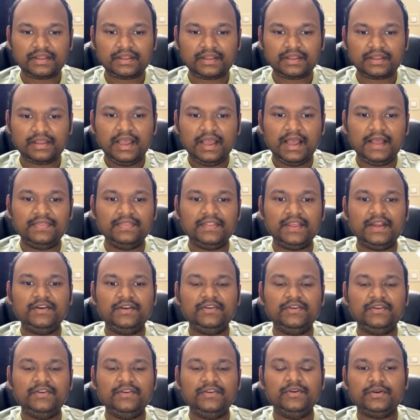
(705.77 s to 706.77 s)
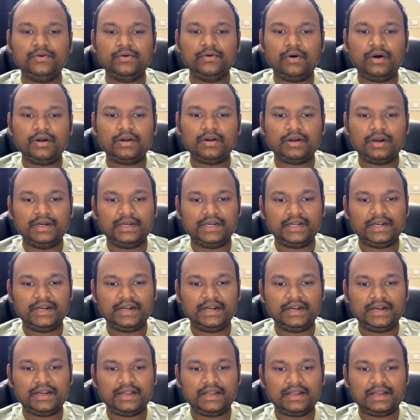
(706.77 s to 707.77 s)
And then you need to know on
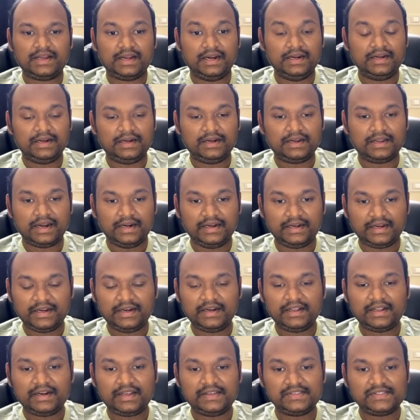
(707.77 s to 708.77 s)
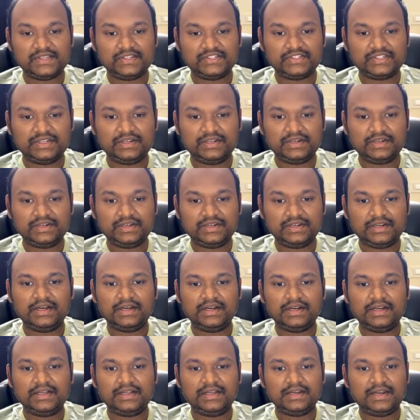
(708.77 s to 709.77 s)
containerization,
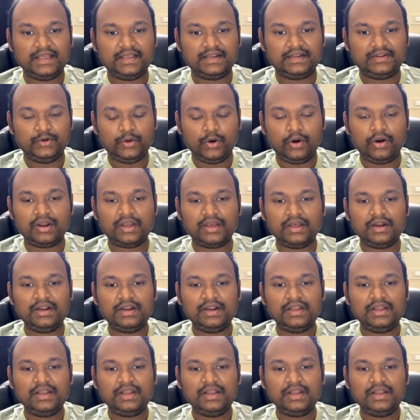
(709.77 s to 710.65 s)
like Docker.